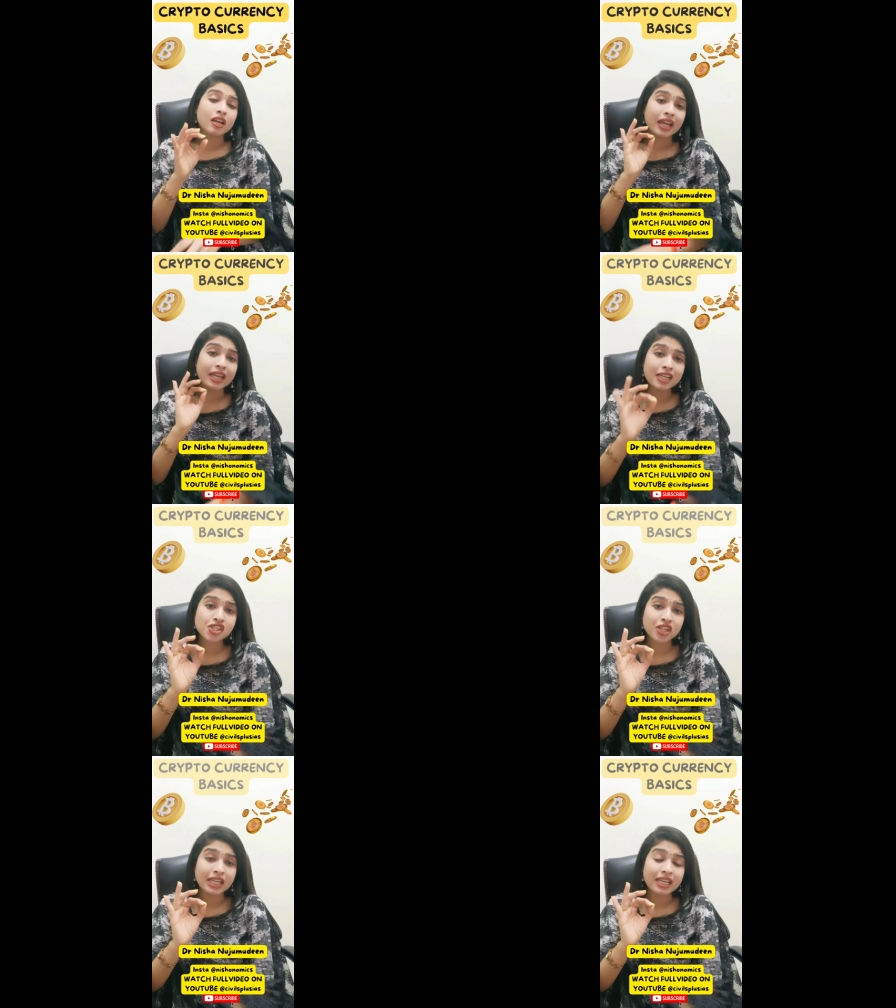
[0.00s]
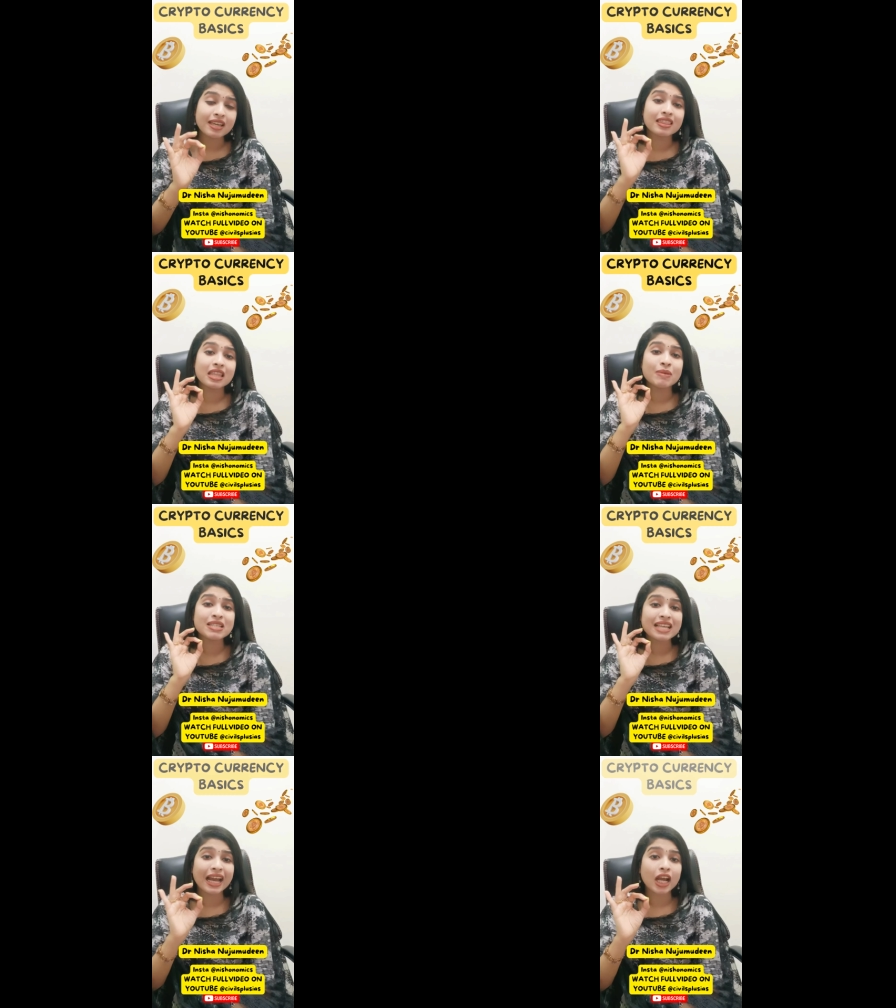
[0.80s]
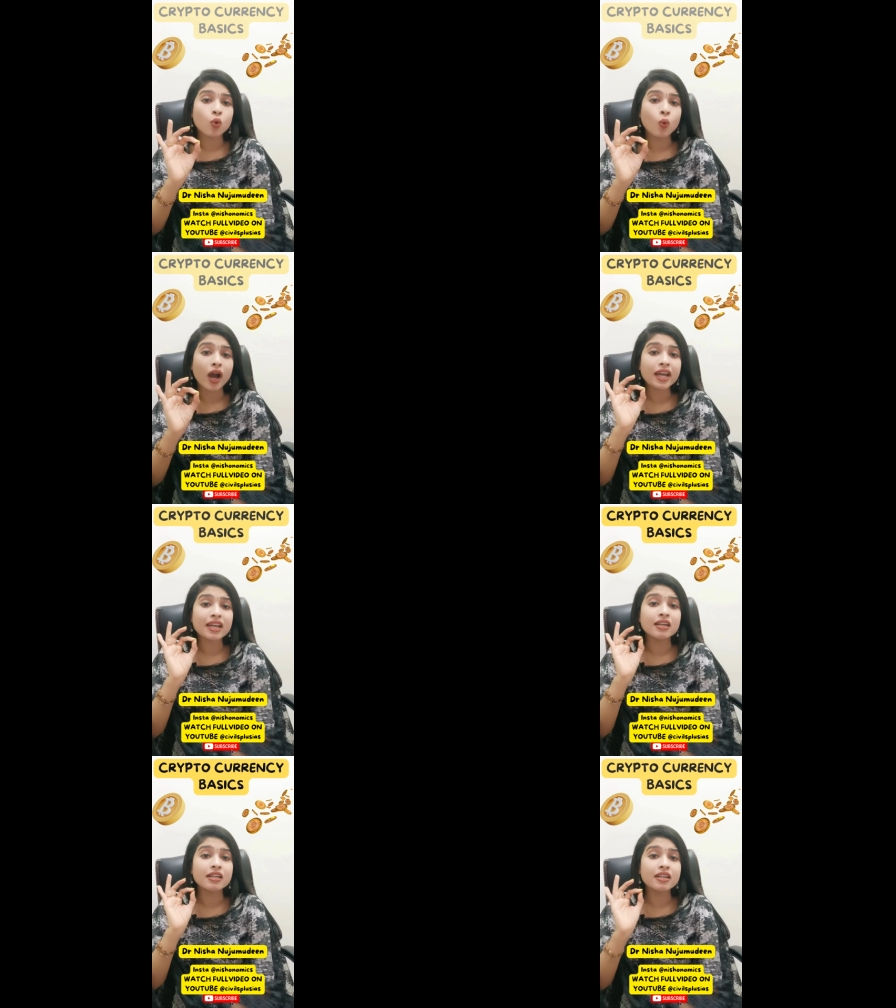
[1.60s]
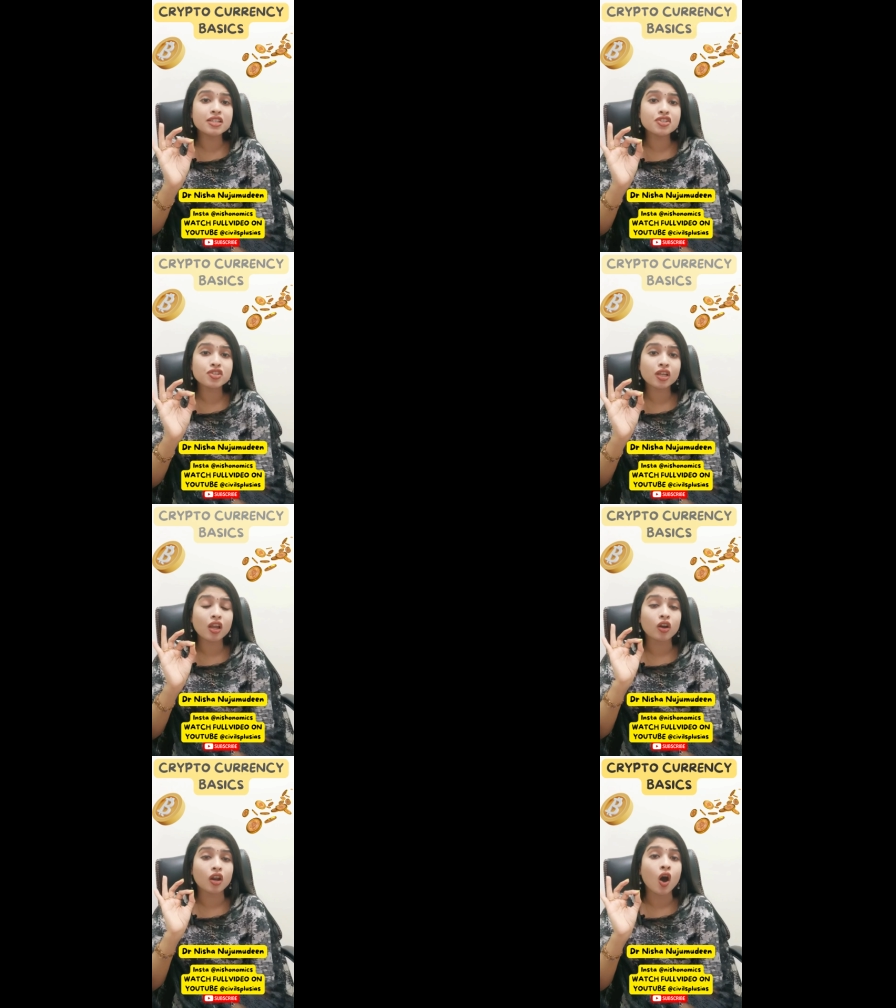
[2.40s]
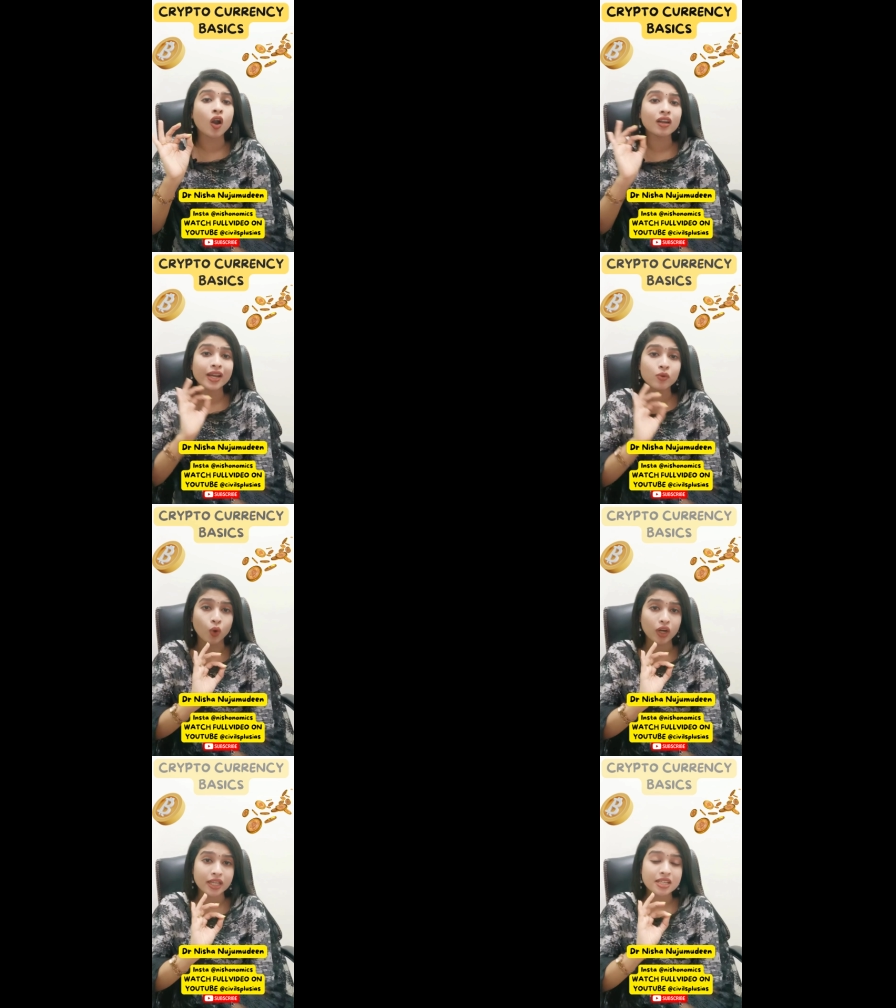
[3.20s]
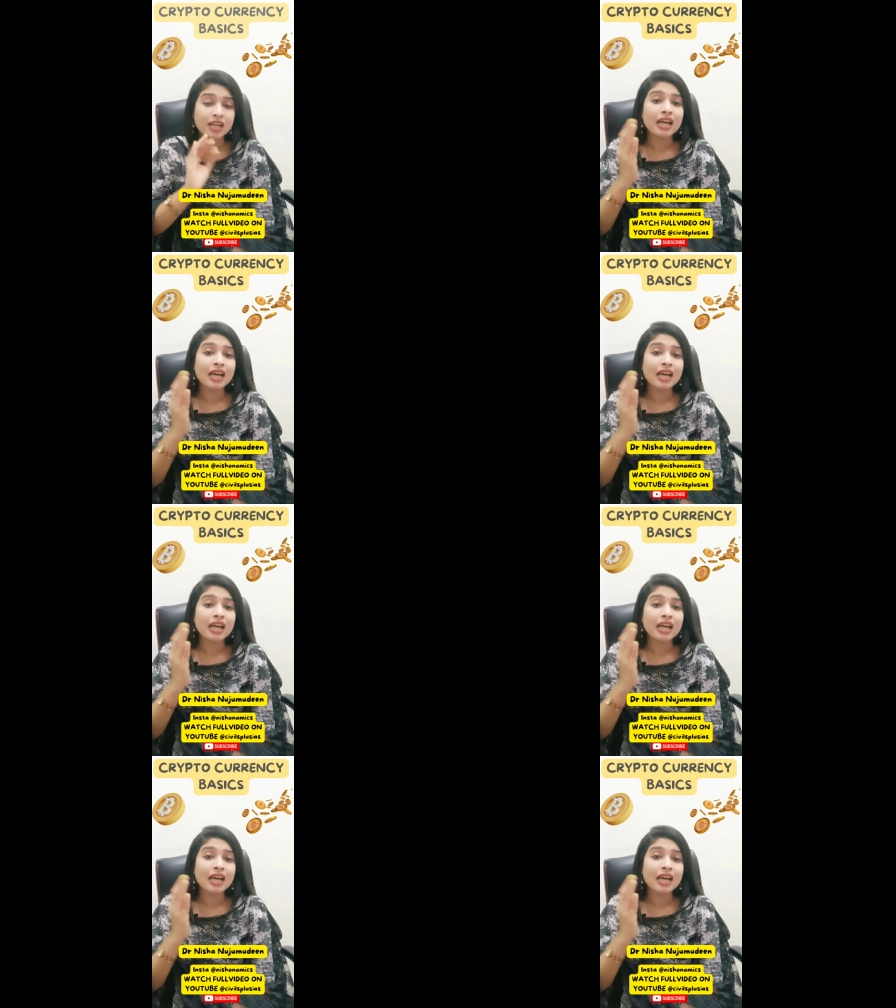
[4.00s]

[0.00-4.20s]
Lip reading: initially they must acquire a digital or an online wallet